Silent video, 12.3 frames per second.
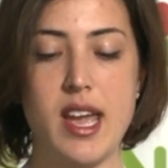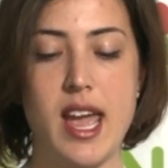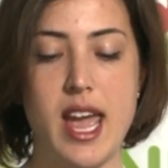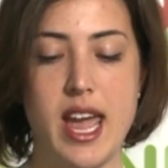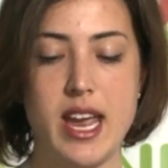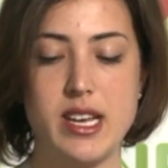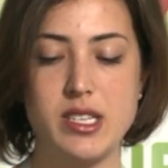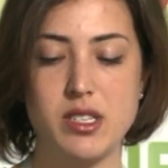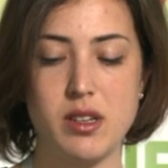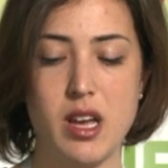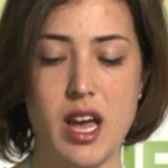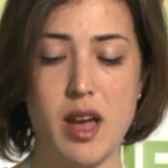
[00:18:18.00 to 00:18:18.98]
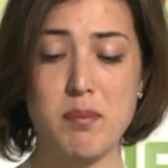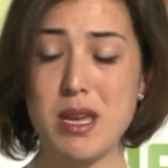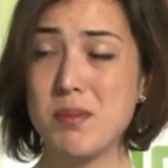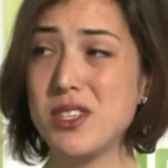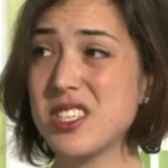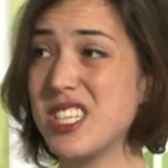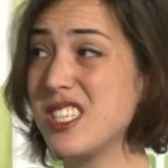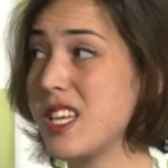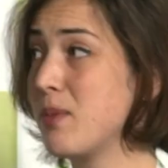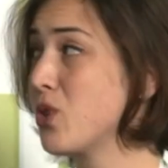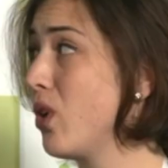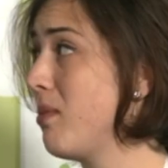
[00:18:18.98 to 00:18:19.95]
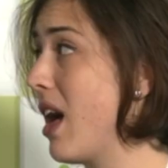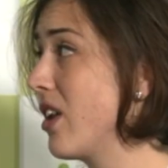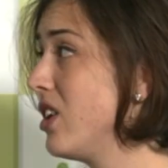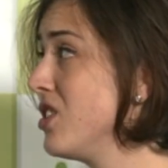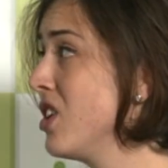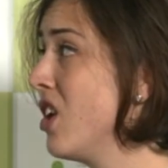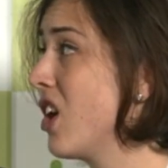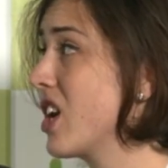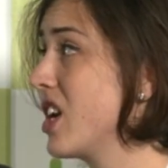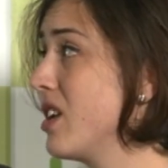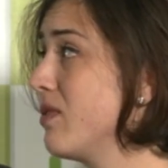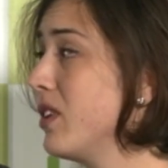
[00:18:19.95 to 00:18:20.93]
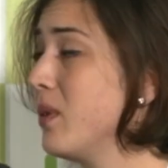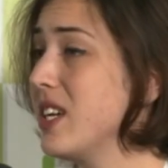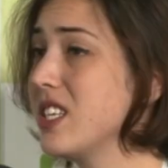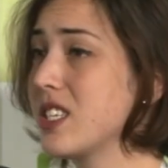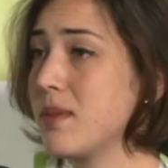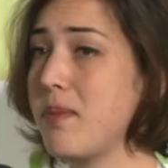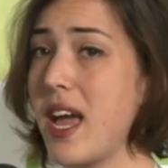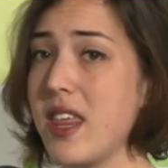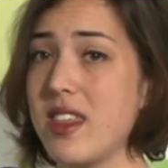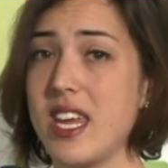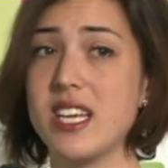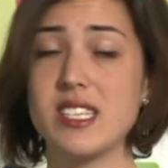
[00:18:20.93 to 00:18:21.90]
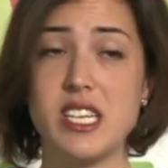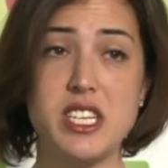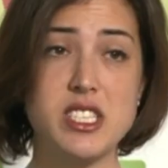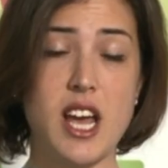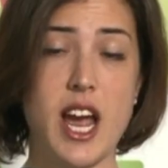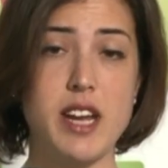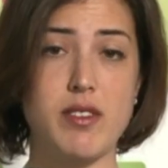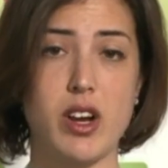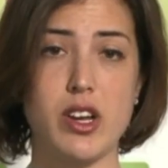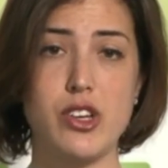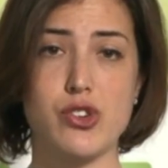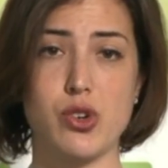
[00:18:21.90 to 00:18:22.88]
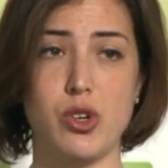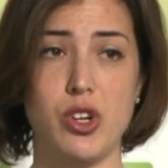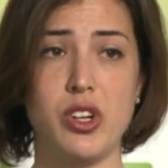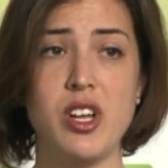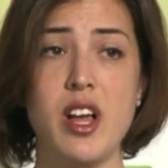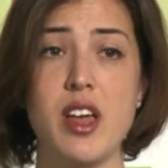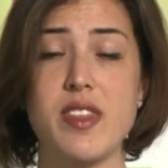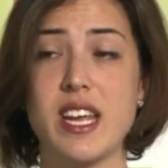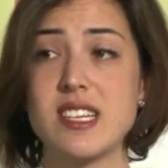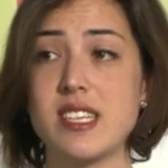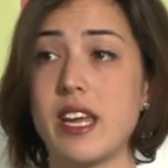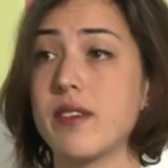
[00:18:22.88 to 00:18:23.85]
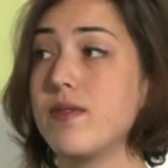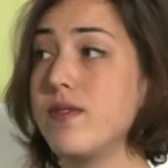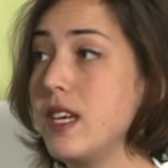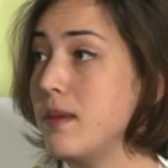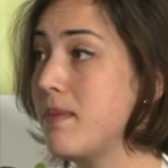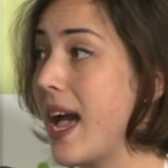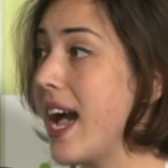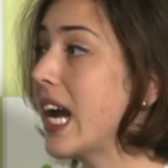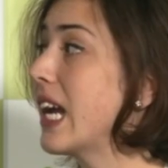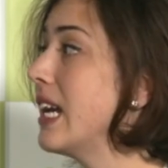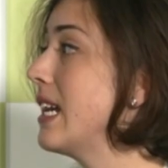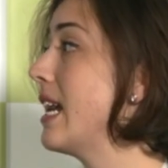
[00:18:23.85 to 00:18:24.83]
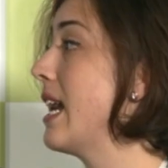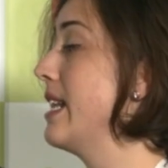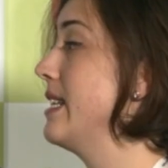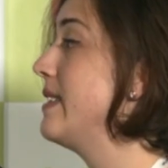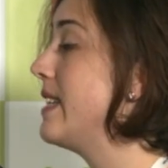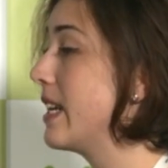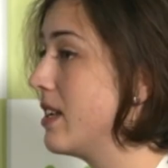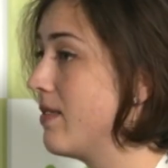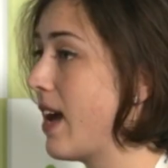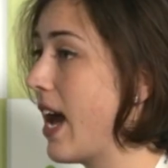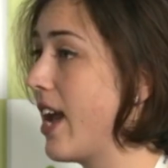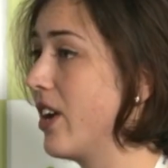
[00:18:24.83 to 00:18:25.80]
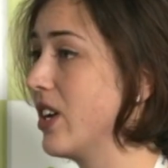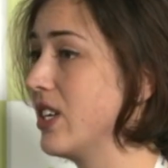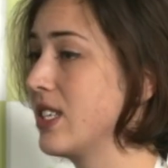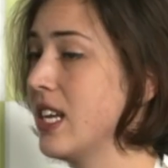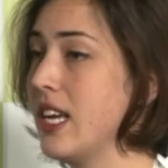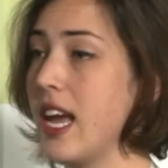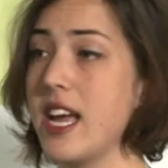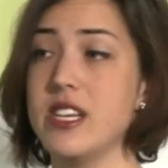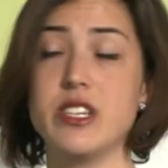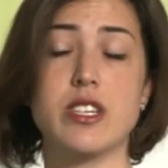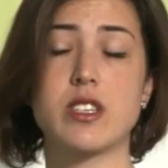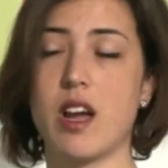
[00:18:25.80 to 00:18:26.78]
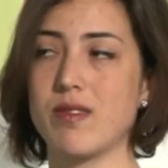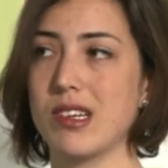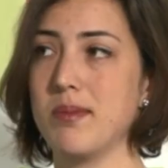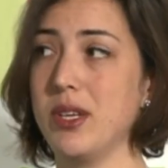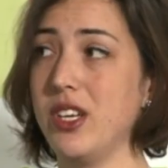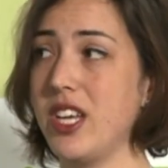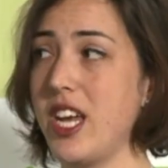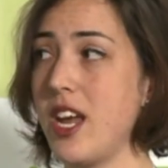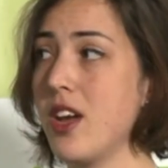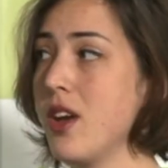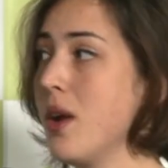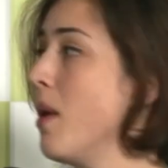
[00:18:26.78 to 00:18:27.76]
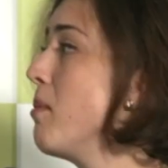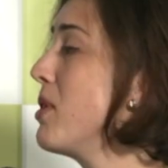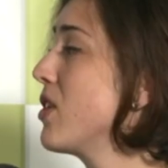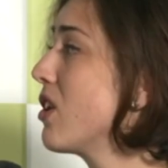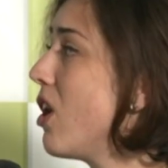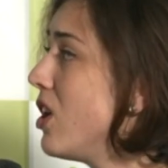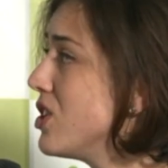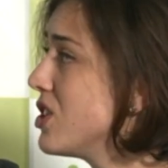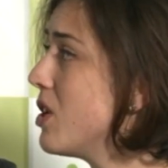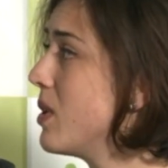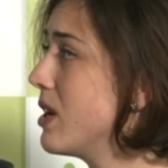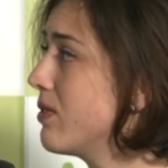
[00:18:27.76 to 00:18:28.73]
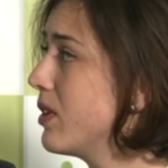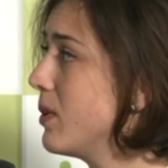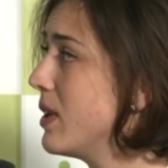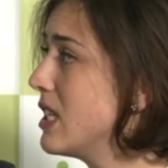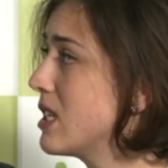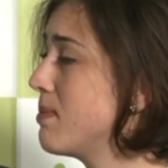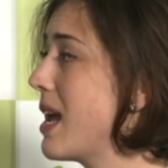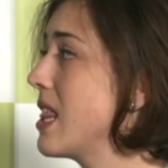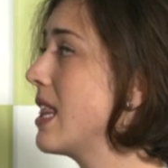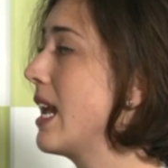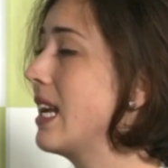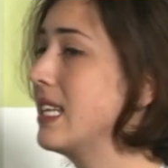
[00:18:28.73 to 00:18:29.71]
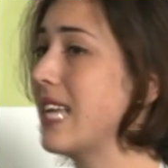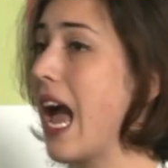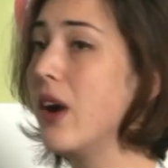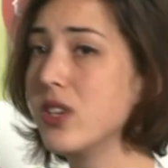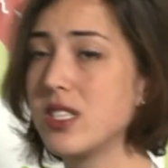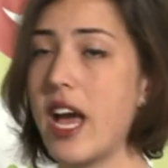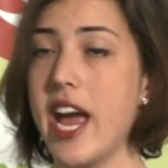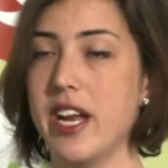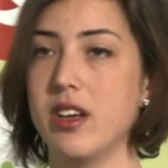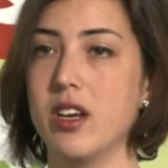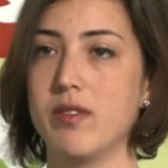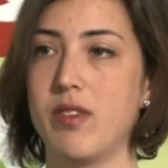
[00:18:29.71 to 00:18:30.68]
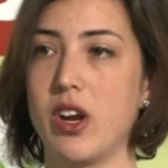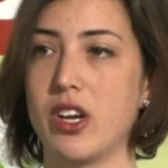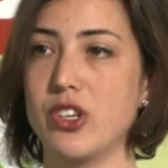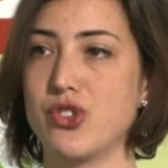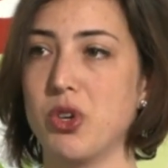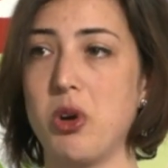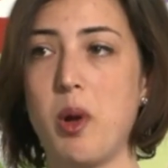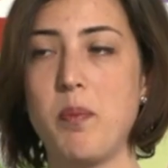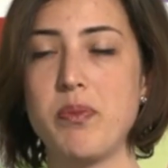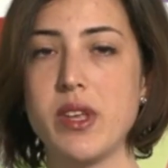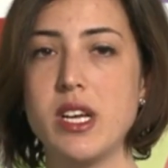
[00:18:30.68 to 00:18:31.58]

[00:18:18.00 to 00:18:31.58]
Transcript: And people's conceptual models are influenced by things inside of our control, things like feedback and signifiers and discoverability. But they're also influenced by things outside of our control.